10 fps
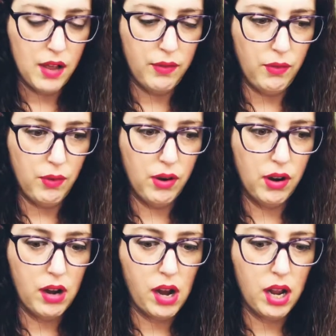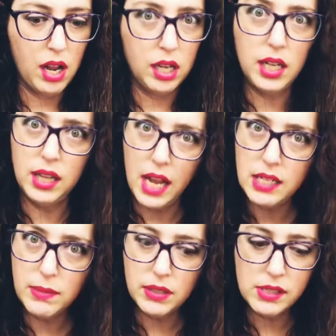for
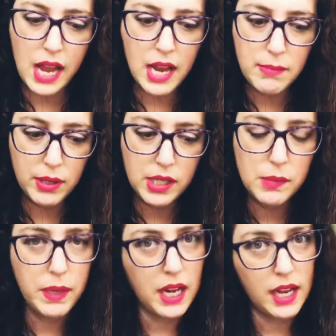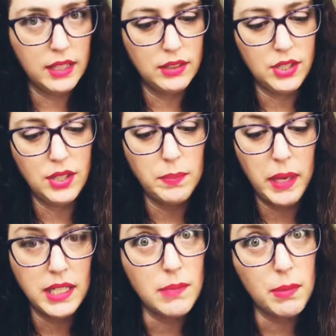collectibles and books, but I just
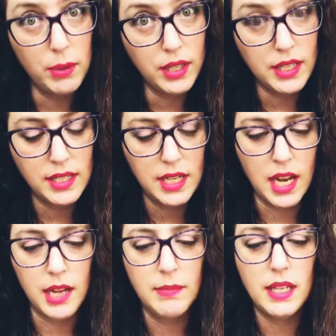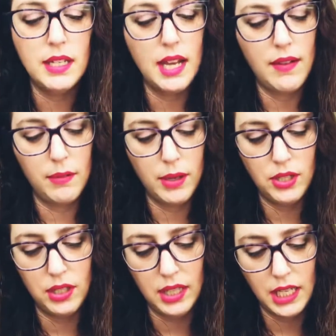picked up a book this time. They did have a
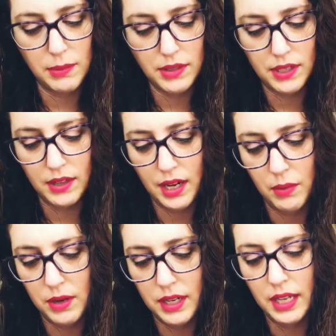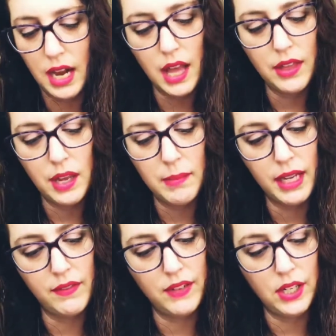bunch of collectibles there that I wanted to get. I think I'll
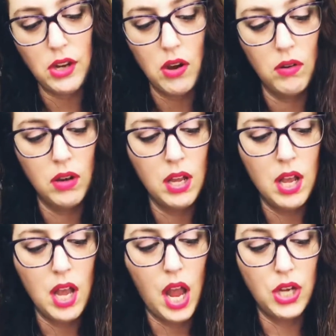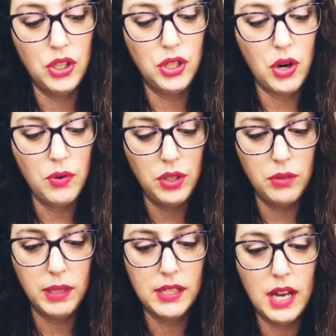make a video and show
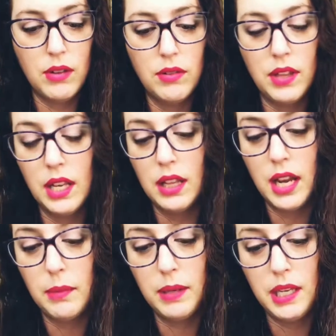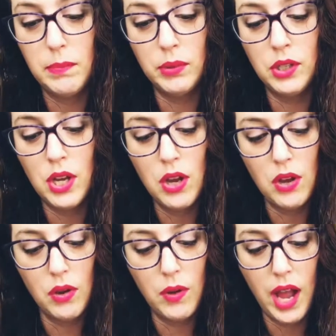you, because I don't think a lot of people
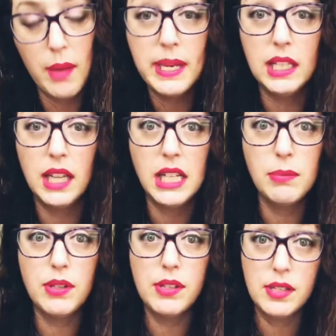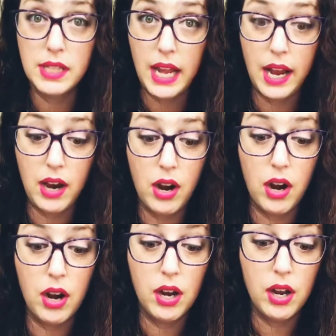know how many collectibles they
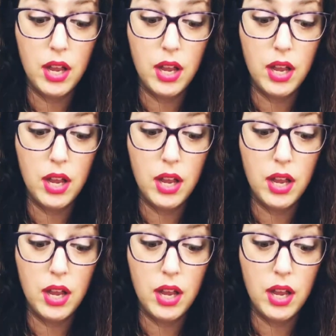are